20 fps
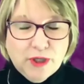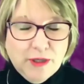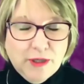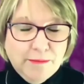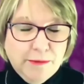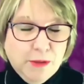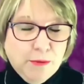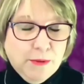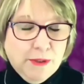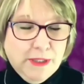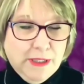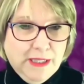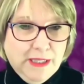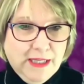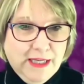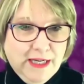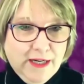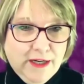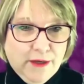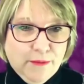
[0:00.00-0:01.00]
community
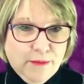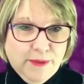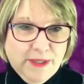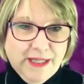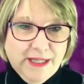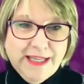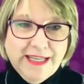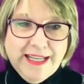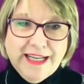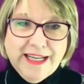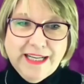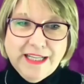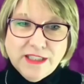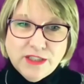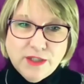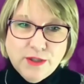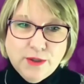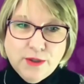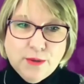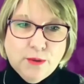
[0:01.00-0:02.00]
care. We didn't get
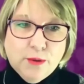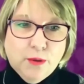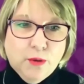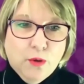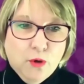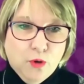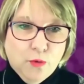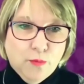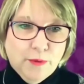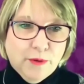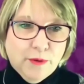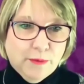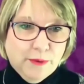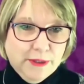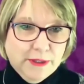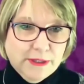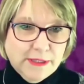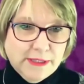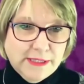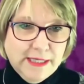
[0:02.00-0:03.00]
into the whole open
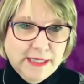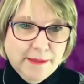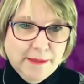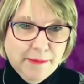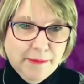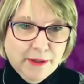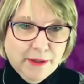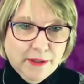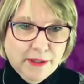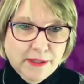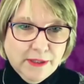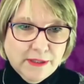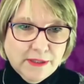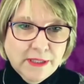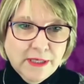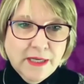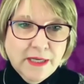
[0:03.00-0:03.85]
real estate market,